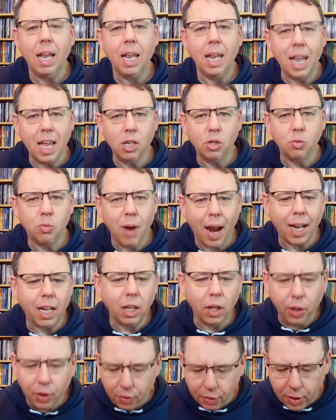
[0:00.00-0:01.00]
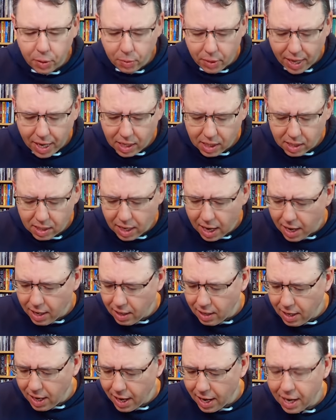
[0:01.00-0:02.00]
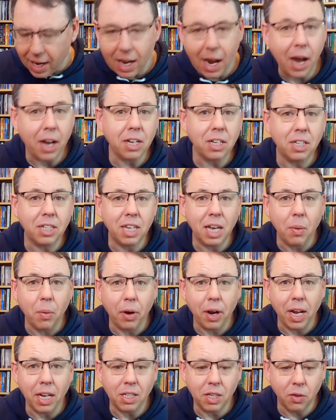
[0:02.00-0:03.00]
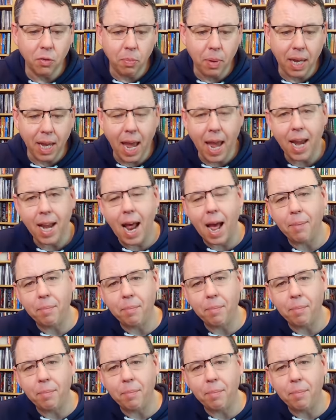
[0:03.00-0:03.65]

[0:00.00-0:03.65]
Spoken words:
let's rattle through this and see what it is that we've been getting.